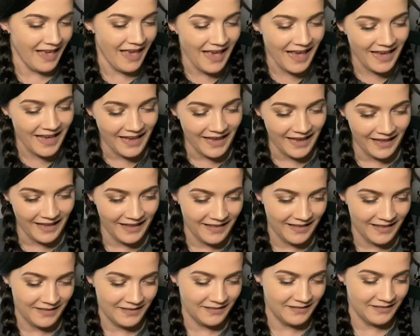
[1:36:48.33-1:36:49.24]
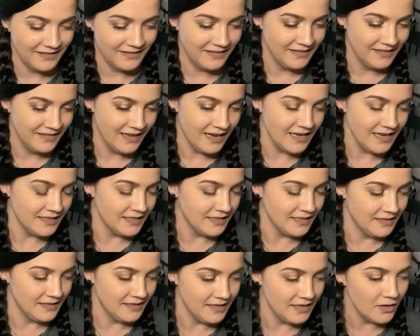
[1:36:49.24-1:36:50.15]
Hey! I
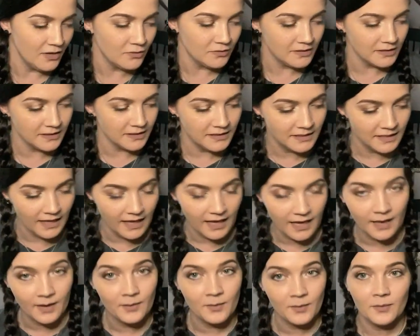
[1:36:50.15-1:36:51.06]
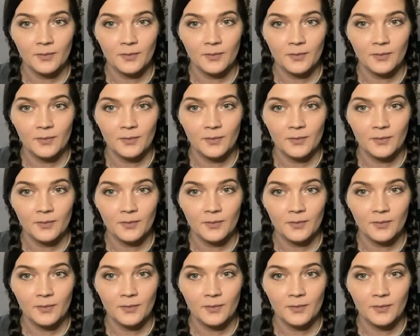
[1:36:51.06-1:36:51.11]
did no such thing.